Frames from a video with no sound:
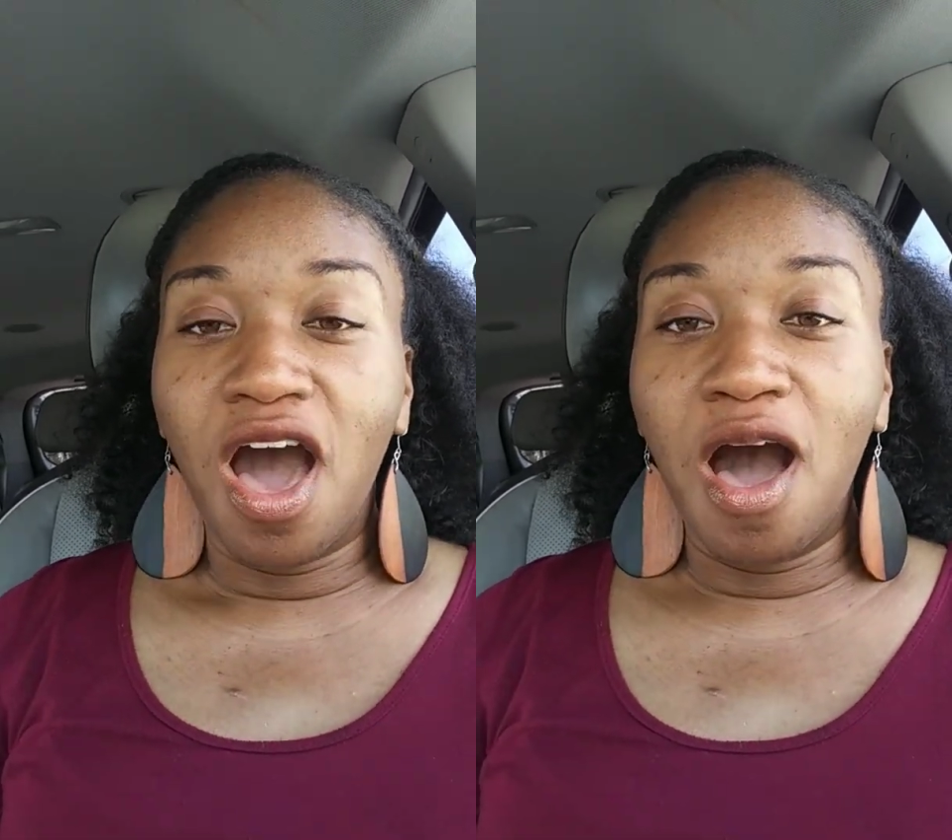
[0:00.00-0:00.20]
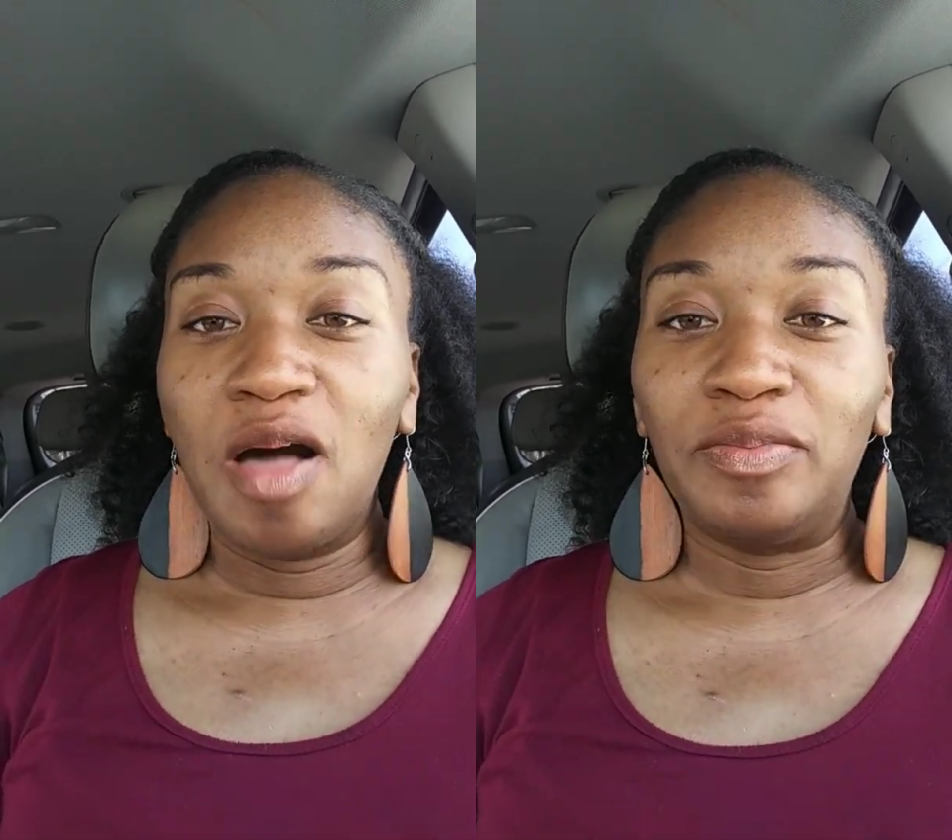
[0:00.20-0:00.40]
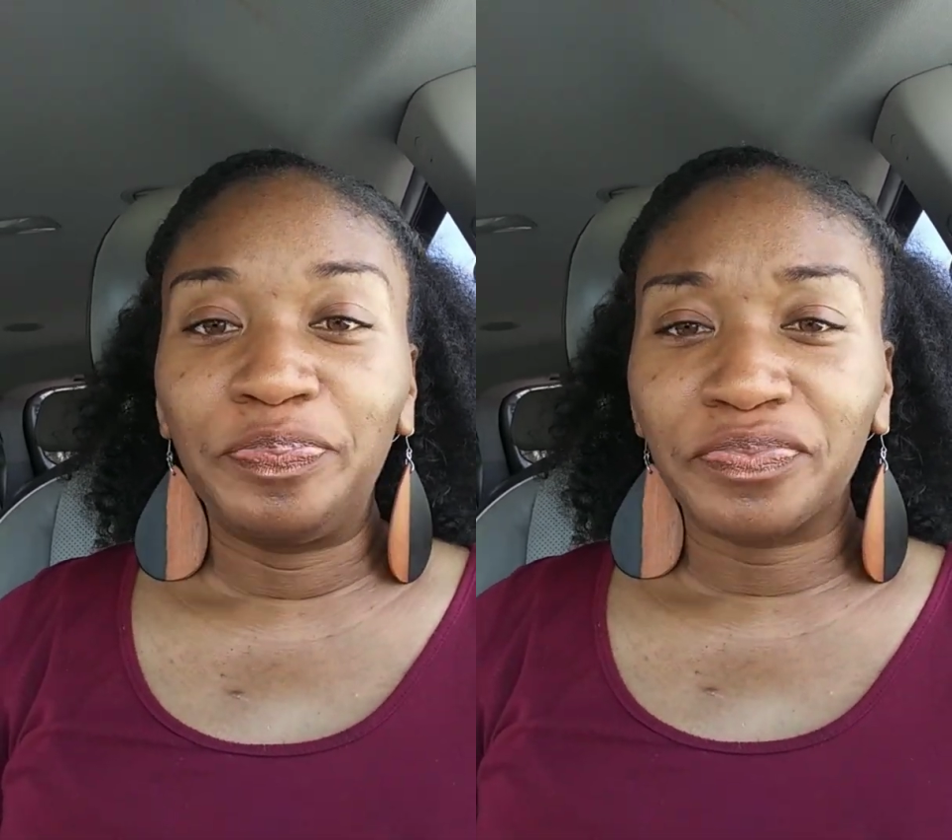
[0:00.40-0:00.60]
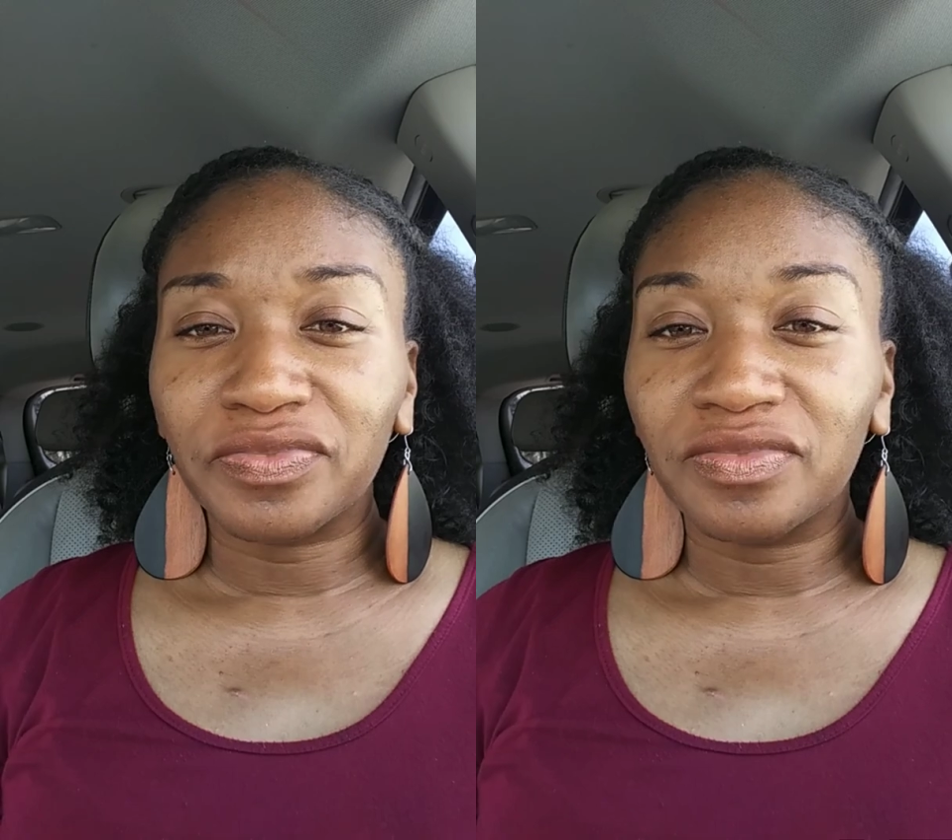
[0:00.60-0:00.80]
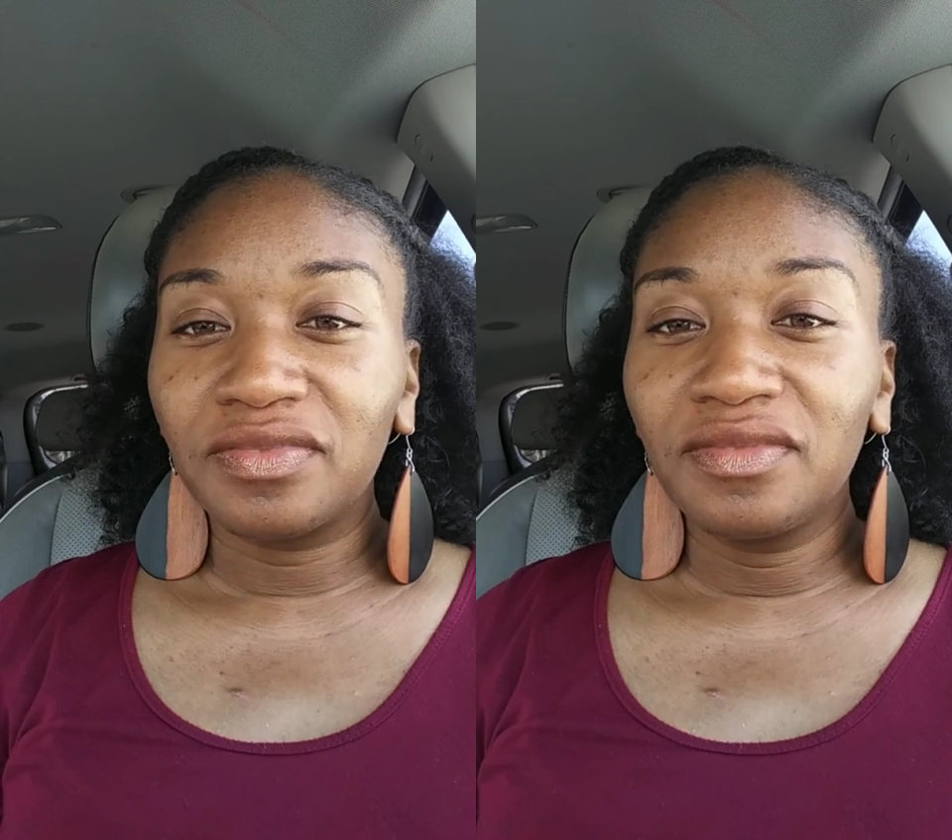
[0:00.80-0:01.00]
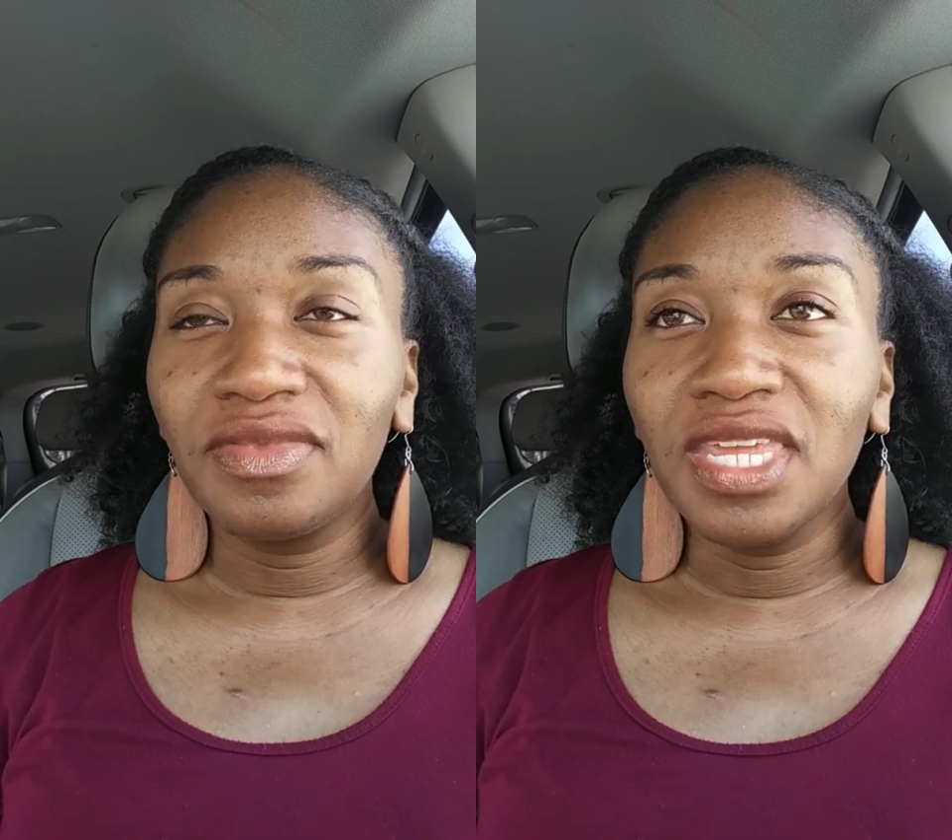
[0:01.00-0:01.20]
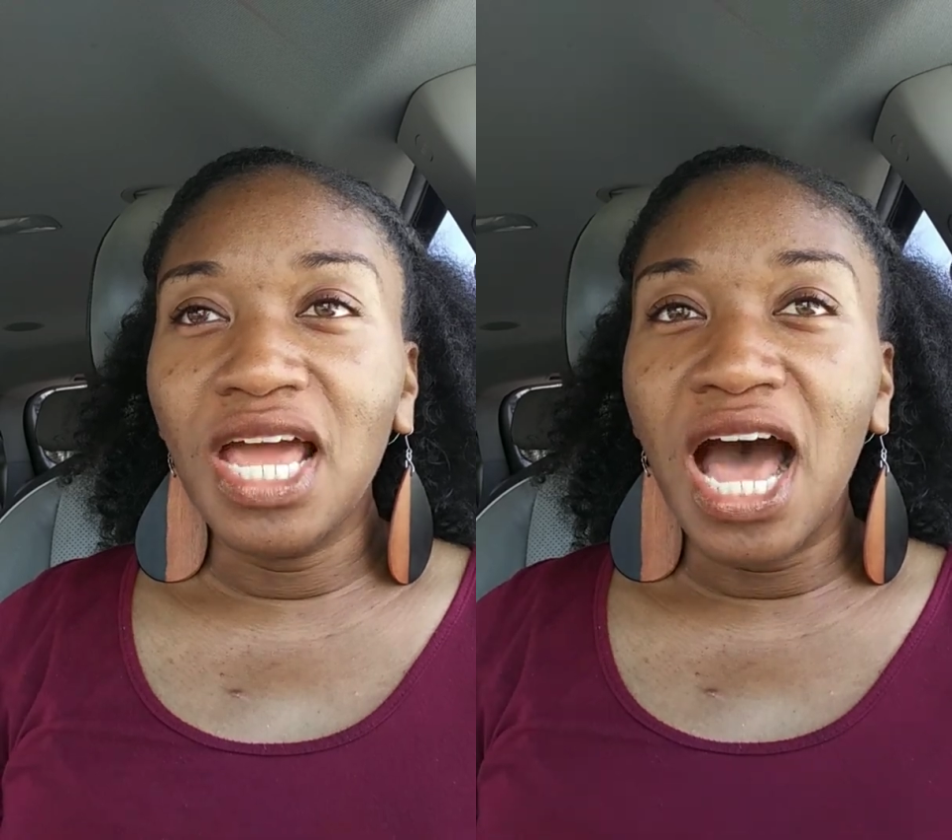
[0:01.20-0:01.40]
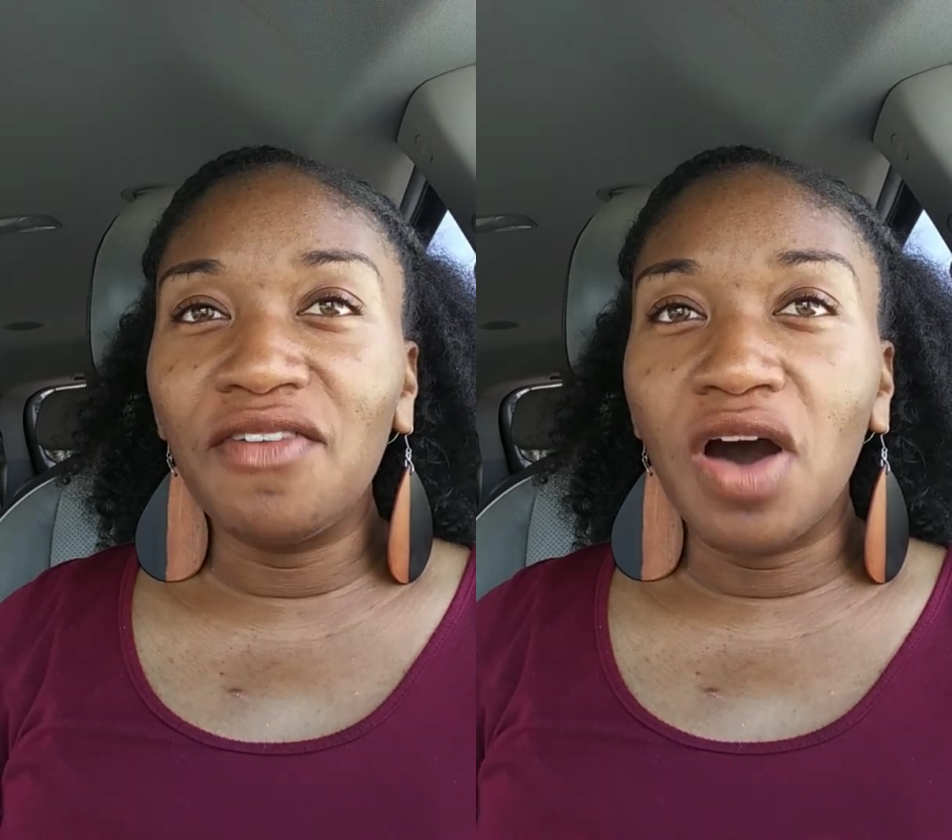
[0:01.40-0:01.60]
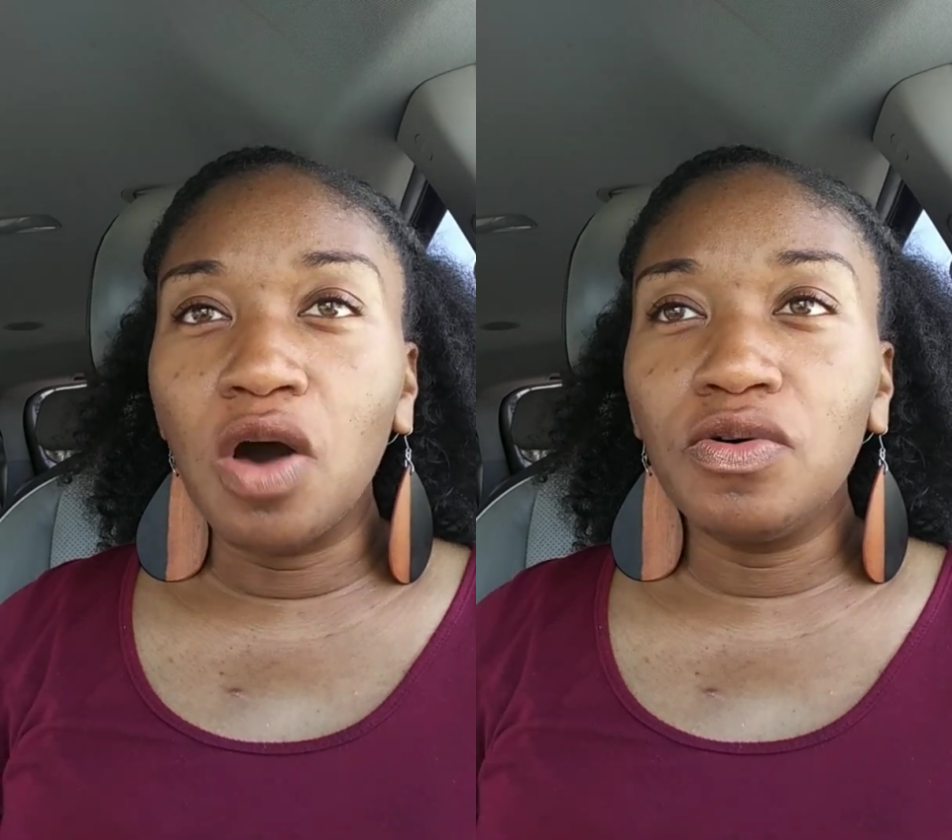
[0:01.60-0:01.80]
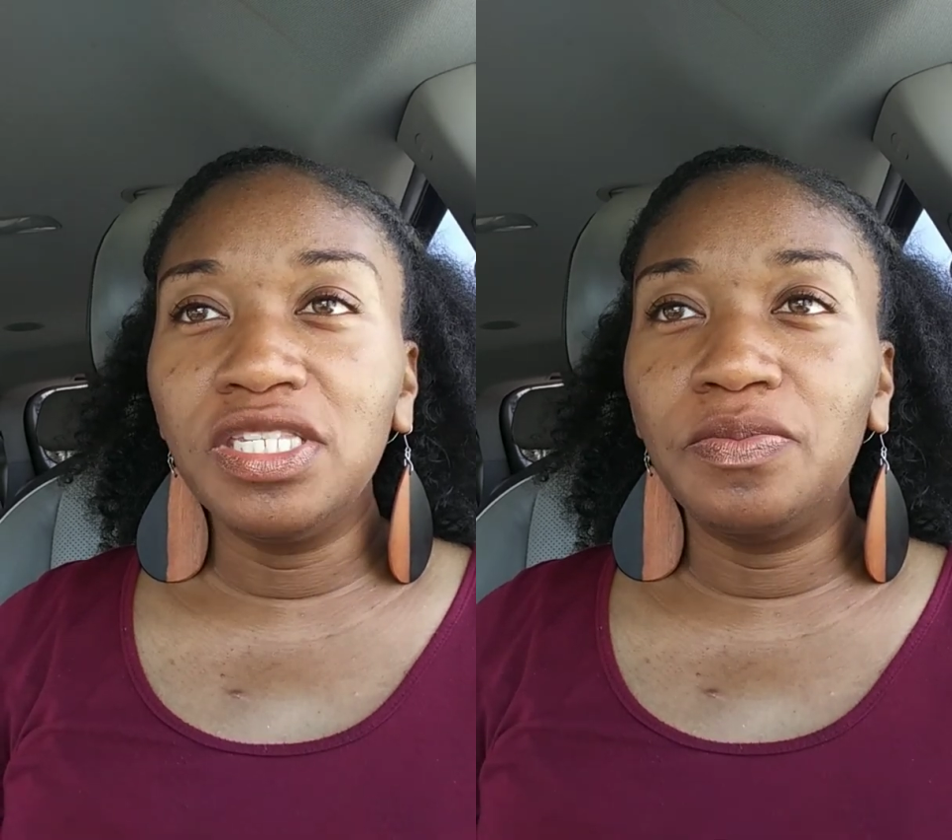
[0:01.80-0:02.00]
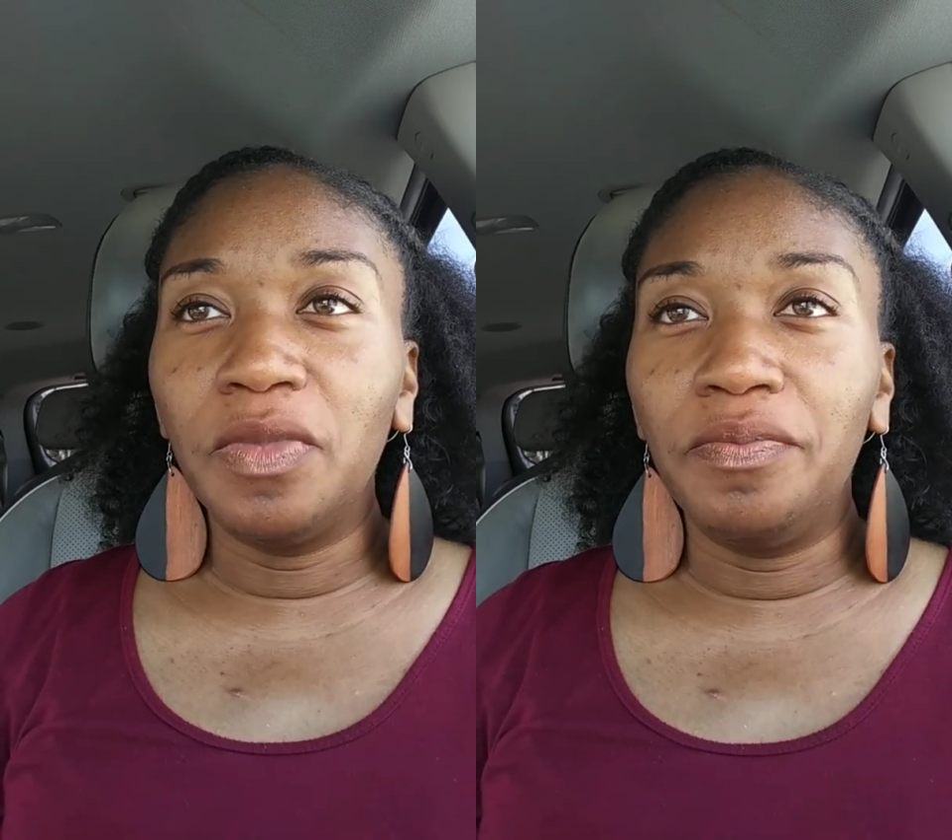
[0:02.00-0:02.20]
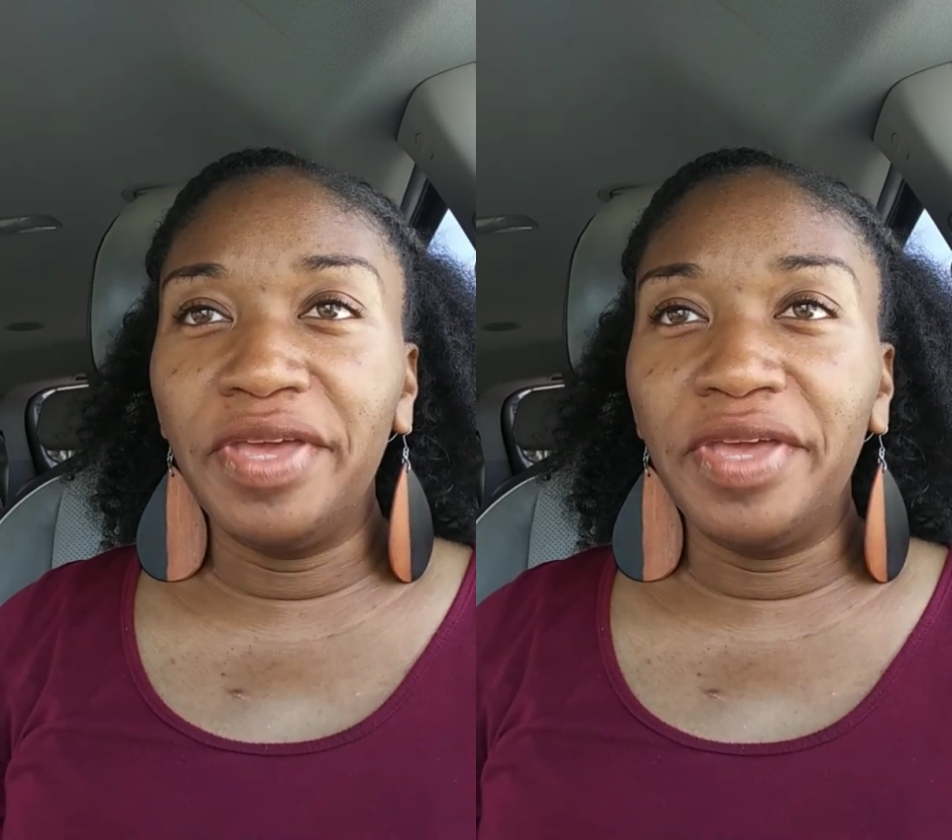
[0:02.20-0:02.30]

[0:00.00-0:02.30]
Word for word: Um, I've always